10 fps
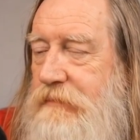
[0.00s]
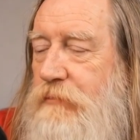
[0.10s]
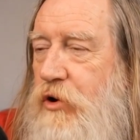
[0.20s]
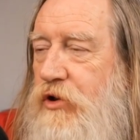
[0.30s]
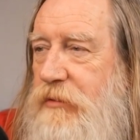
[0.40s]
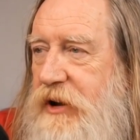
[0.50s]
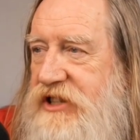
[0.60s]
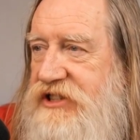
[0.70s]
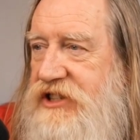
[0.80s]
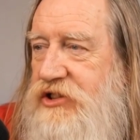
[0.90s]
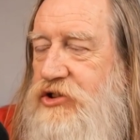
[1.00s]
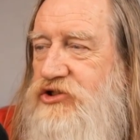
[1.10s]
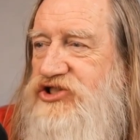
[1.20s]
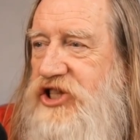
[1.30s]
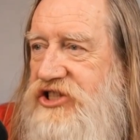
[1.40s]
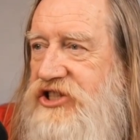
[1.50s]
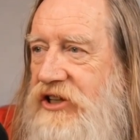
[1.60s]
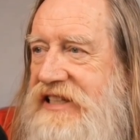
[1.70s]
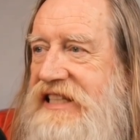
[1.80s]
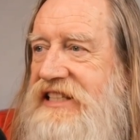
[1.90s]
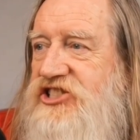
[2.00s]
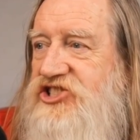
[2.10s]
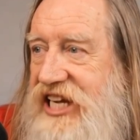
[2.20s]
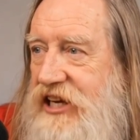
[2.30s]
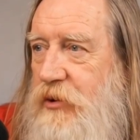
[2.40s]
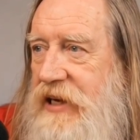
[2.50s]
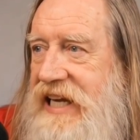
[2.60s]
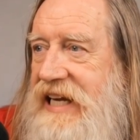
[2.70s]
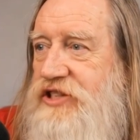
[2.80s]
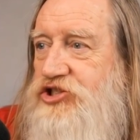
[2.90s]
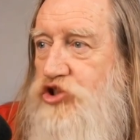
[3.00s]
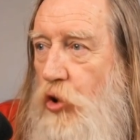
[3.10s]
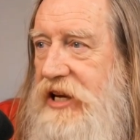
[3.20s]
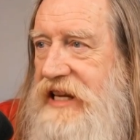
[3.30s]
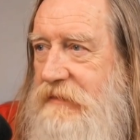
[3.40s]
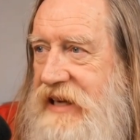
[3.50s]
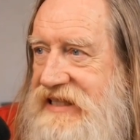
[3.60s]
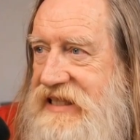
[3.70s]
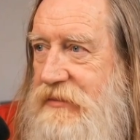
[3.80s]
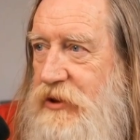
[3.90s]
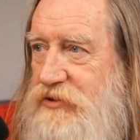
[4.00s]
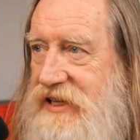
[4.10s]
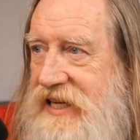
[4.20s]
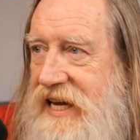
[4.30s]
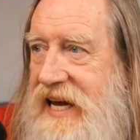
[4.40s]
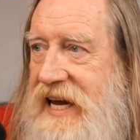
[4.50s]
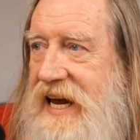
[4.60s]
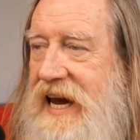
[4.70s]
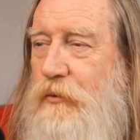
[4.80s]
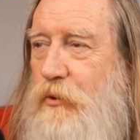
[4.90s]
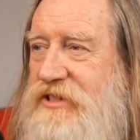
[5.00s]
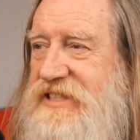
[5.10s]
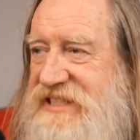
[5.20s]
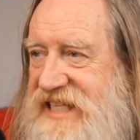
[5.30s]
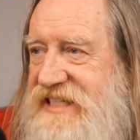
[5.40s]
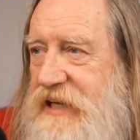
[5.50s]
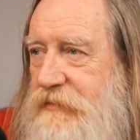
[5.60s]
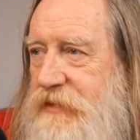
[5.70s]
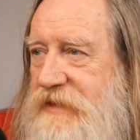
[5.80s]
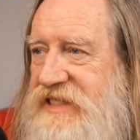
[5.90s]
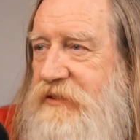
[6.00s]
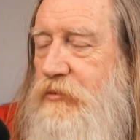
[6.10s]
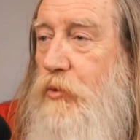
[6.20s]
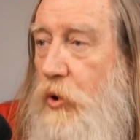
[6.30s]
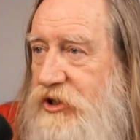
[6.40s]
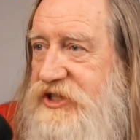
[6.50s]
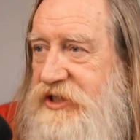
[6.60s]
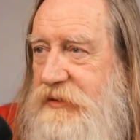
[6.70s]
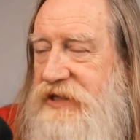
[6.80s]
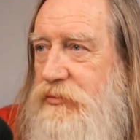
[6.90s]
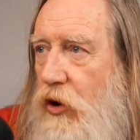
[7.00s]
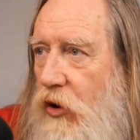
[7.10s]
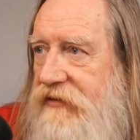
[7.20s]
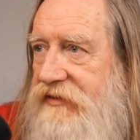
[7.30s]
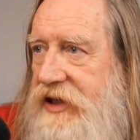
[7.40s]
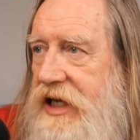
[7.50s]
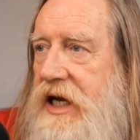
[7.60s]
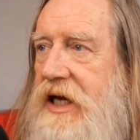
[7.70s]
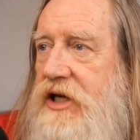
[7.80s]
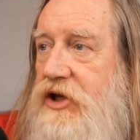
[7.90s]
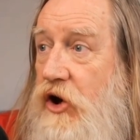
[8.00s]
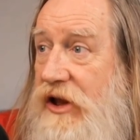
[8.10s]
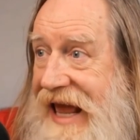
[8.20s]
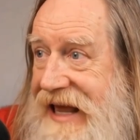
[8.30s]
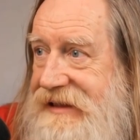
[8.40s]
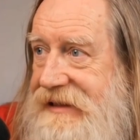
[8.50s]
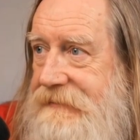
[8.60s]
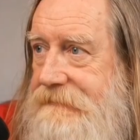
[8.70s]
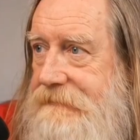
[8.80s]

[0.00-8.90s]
More the person who just got into genuinely enjoying mixing music and wants a setup that makes them want to do it more often, not less.